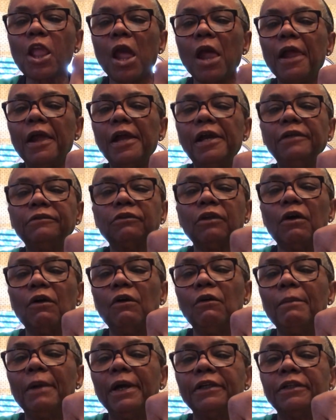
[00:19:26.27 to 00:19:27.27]
And
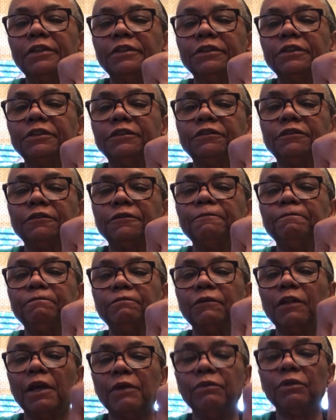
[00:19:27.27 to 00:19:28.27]
oh my goodness,
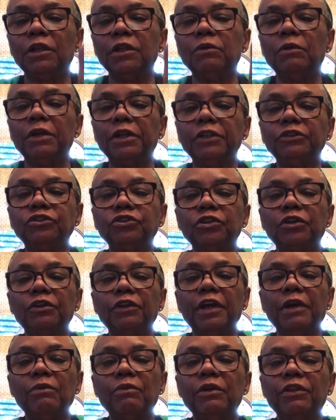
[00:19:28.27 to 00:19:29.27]
I really want to share
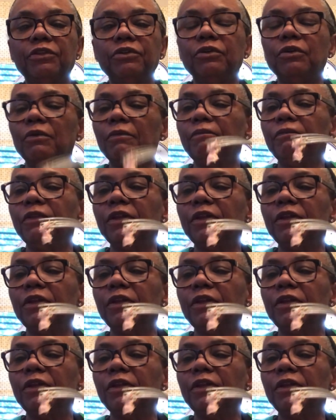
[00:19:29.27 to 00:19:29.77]
that with you.